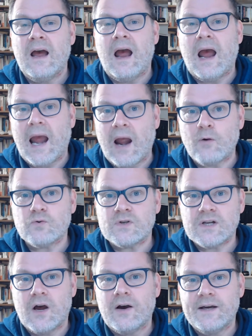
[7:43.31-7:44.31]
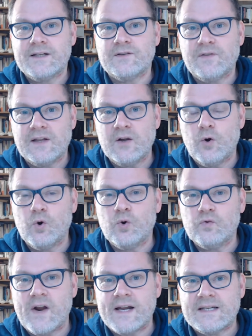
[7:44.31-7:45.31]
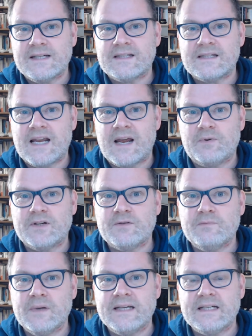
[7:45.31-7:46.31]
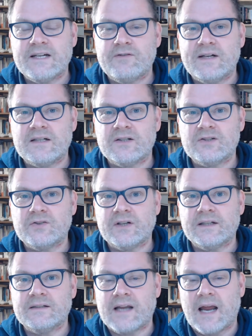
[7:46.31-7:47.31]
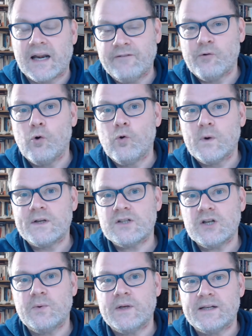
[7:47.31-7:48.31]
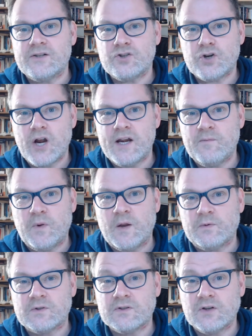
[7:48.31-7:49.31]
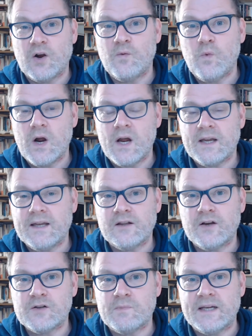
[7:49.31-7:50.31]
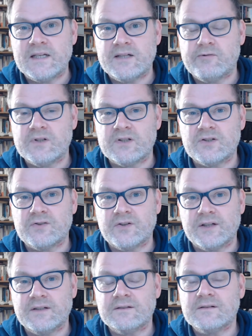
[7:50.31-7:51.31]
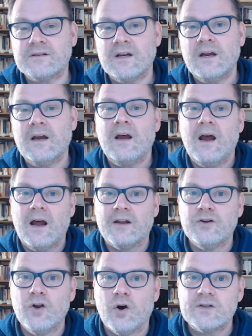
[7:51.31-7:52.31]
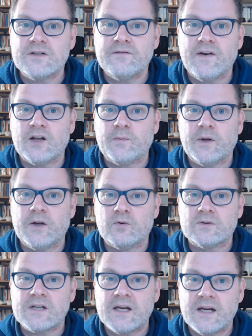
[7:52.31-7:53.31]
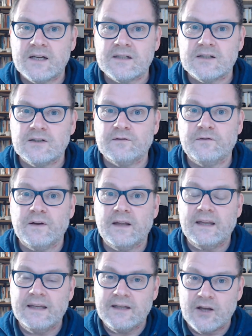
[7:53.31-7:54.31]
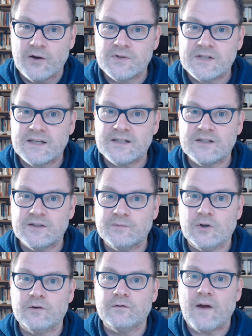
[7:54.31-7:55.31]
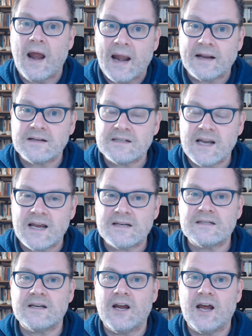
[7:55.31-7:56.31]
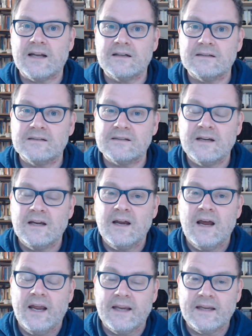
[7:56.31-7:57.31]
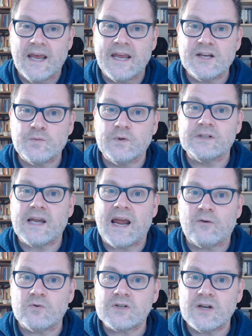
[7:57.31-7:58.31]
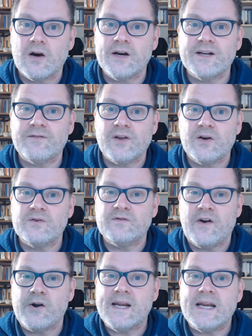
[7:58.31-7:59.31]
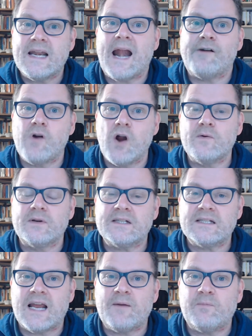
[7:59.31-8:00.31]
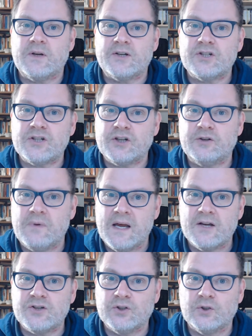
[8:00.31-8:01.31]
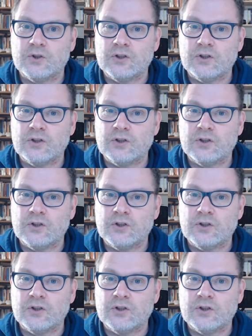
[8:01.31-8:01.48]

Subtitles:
outside of the already established media industries? And if all we're doing is training people to go and work in those media industries and not develop an alternative ecosystem of access and engagement outside of those very narrow established commercial